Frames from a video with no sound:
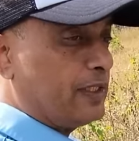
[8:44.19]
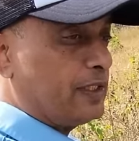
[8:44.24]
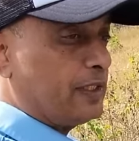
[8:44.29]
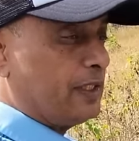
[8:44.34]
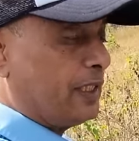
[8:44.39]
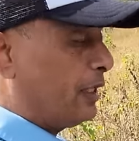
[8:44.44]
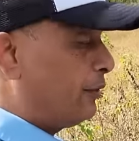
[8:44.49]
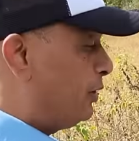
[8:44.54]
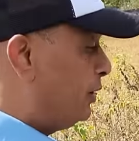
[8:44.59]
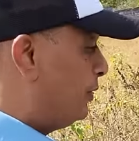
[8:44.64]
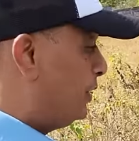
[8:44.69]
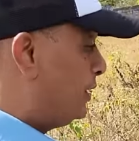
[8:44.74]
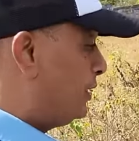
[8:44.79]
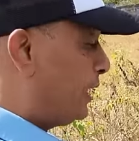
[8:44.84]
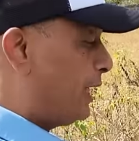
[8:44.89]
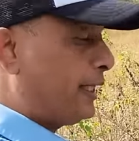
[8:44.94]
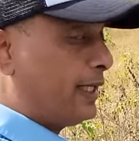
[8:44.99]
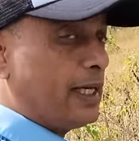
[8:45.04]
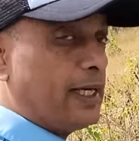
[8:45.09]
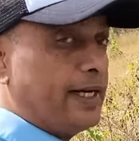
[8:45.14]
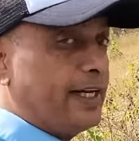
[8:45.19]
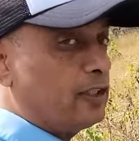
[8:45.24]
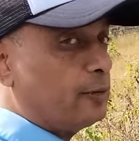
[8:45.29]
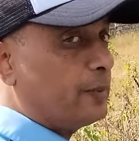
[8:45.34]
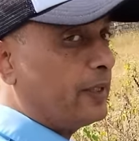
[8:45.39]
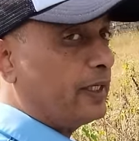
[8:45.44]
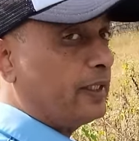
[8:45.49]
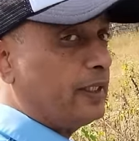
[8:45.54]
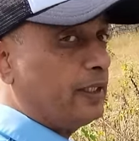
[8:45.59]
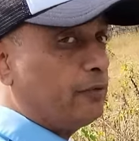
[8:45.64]
However, I can't expect
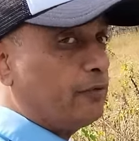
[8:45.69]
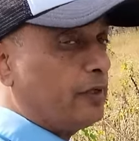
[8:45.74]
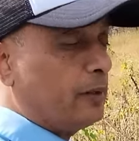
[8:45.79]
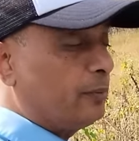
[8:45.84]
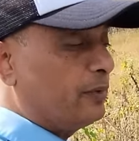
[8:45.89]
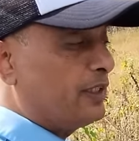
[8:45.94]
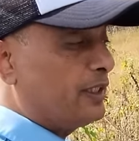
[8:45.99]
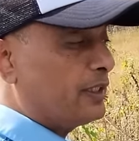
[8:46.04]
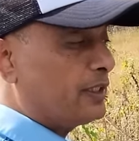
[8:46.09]
it from this.